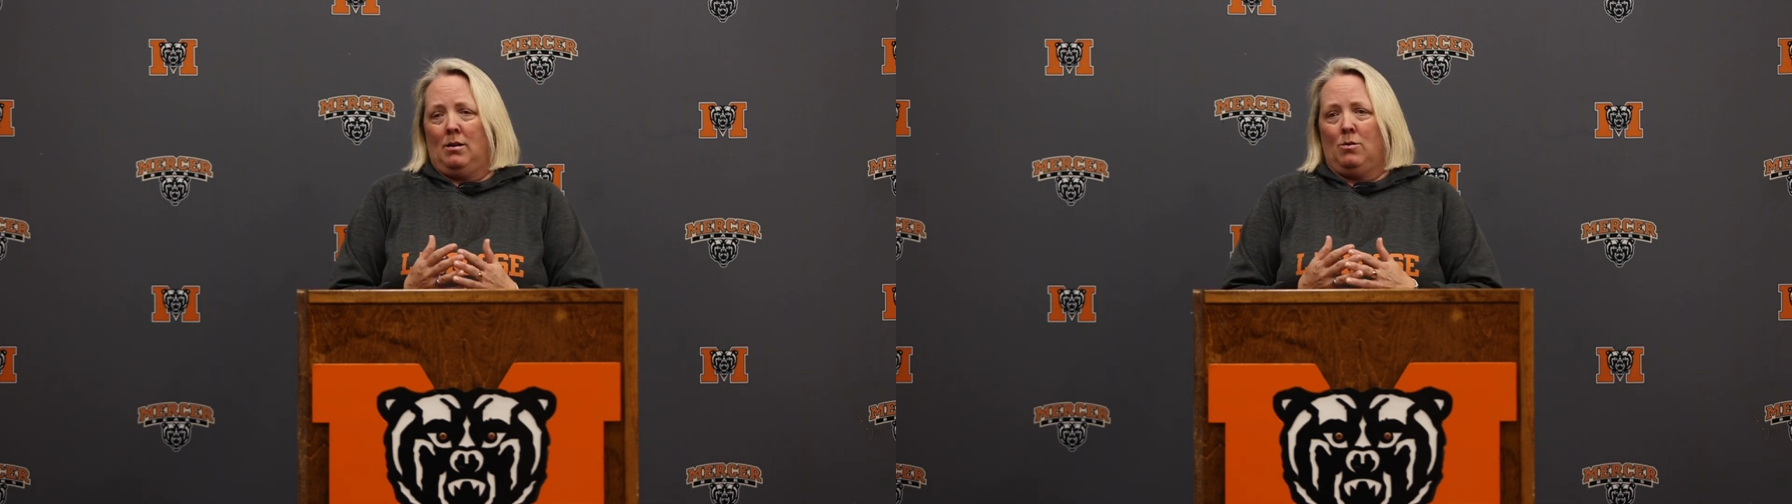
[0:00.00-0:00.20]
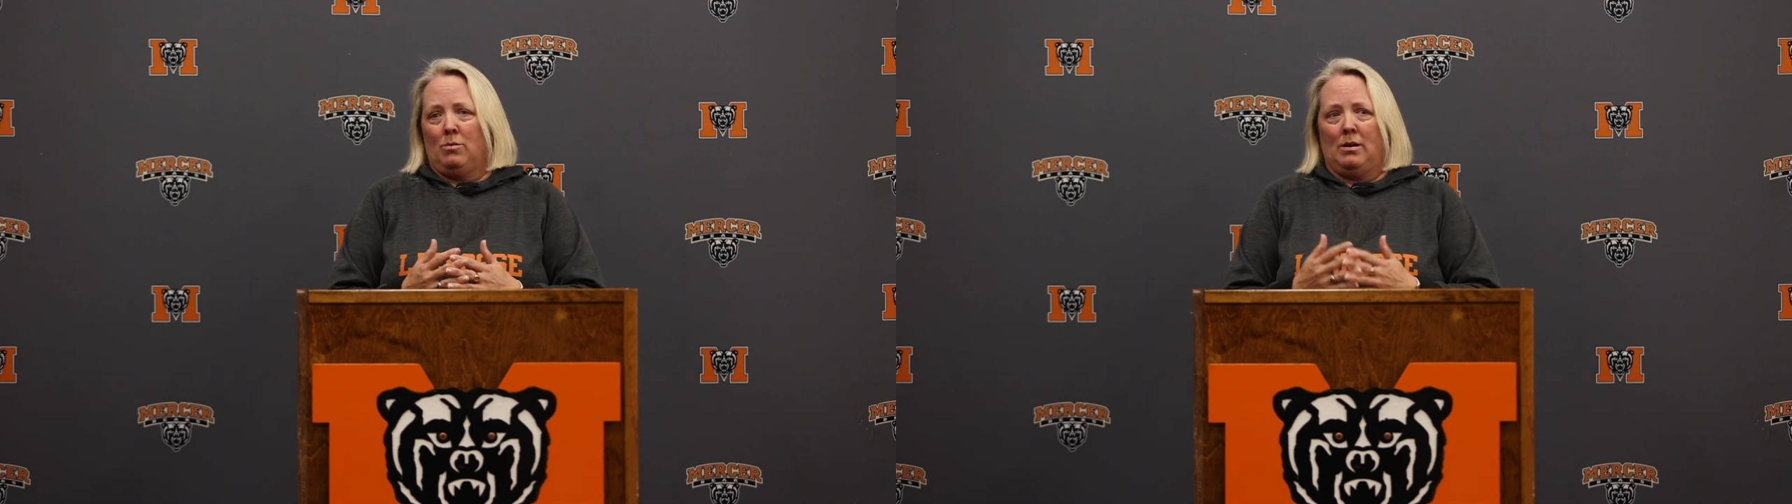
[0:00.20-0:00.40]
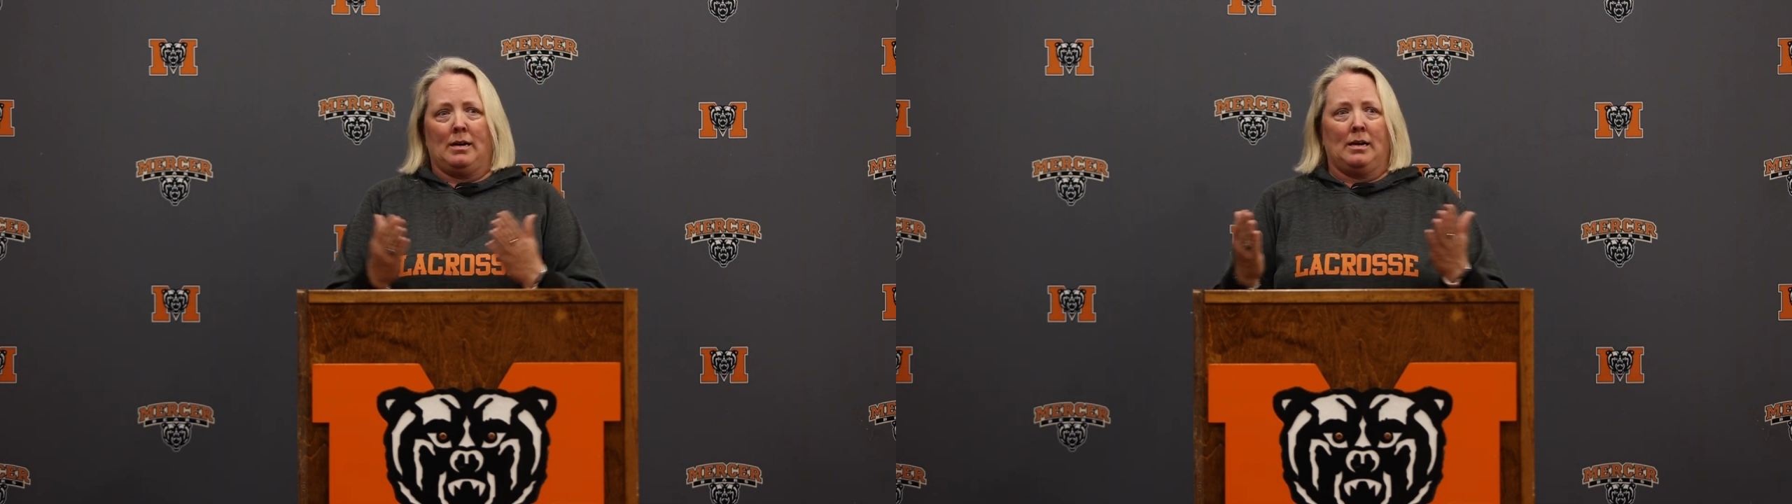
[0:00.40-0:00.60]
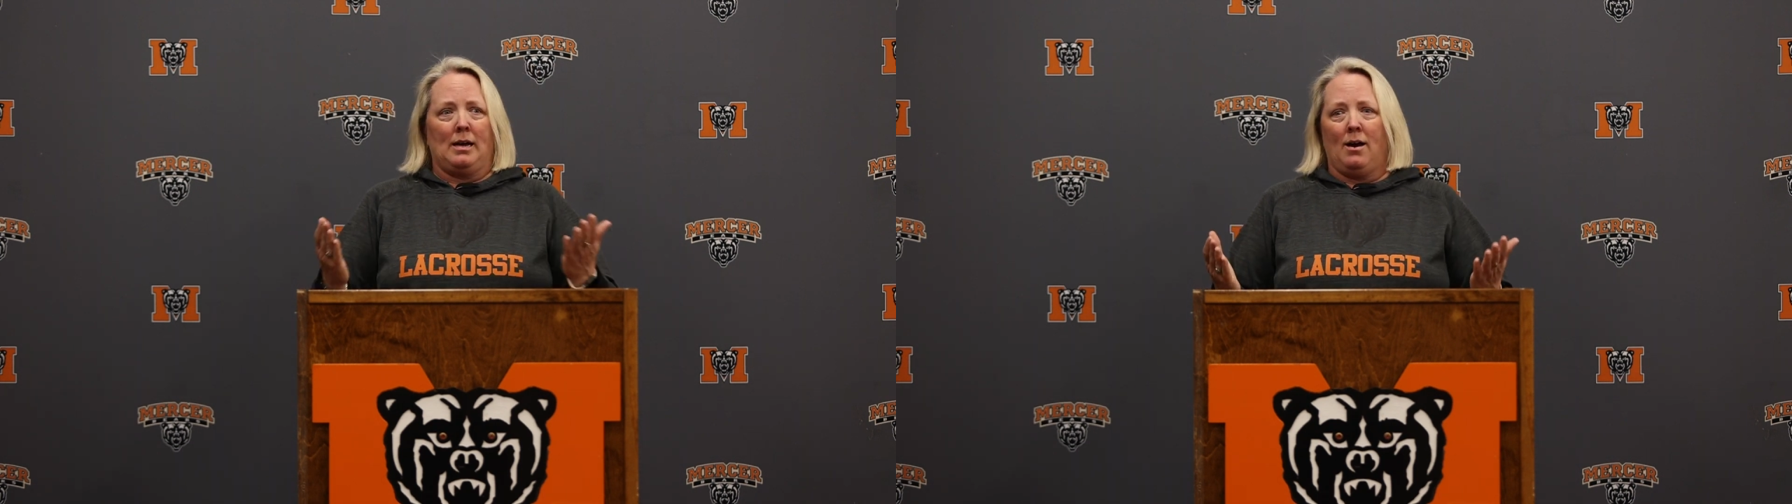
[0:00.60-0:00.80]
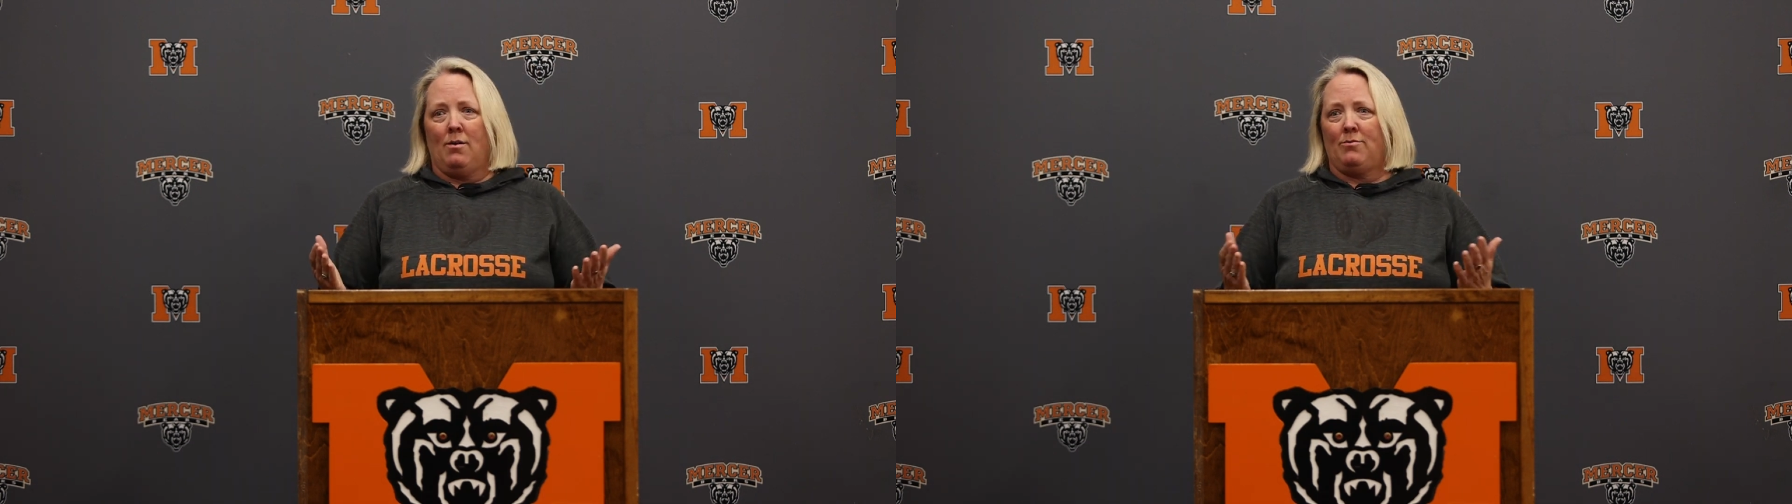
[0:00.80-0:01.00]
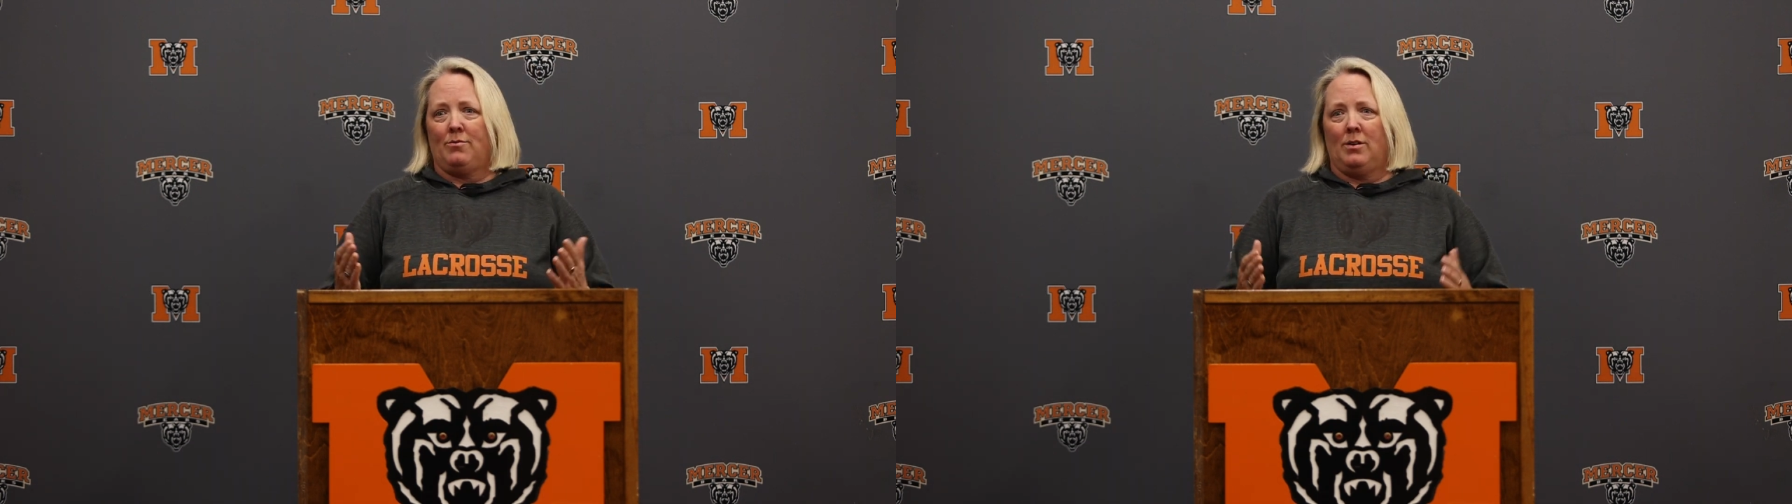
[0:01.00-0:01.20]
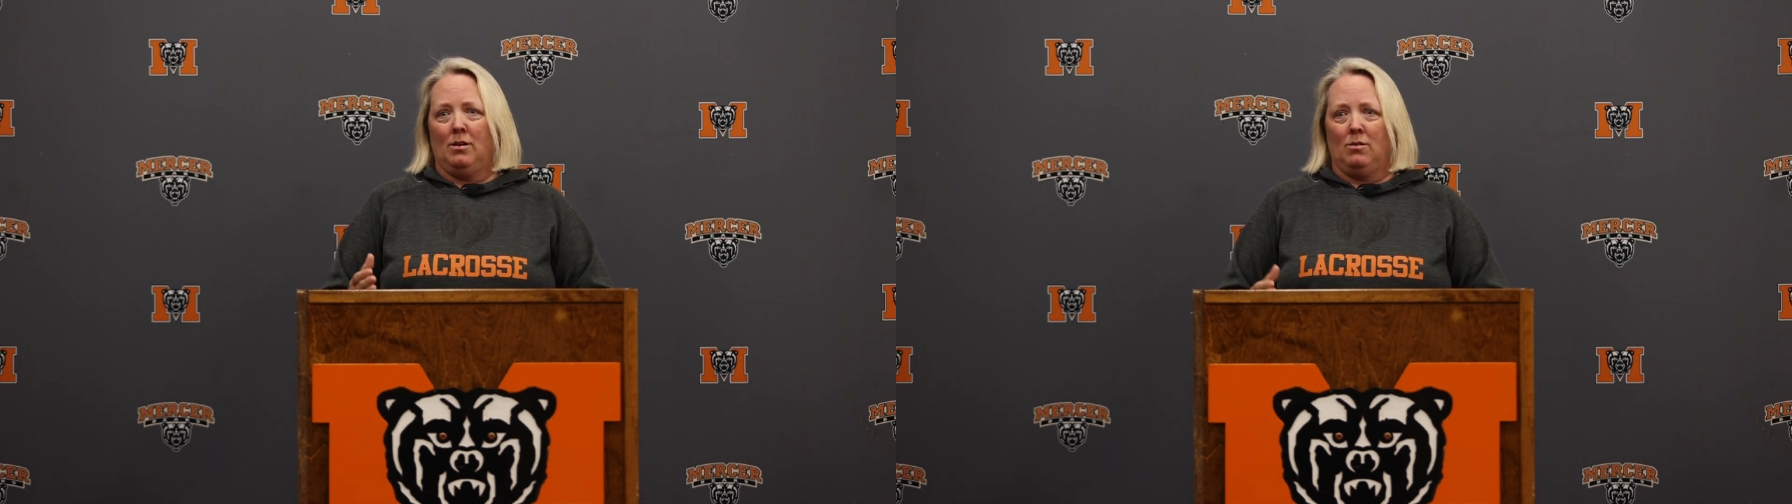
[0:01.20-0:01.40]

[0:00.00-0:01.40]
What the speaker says: We're not going to have,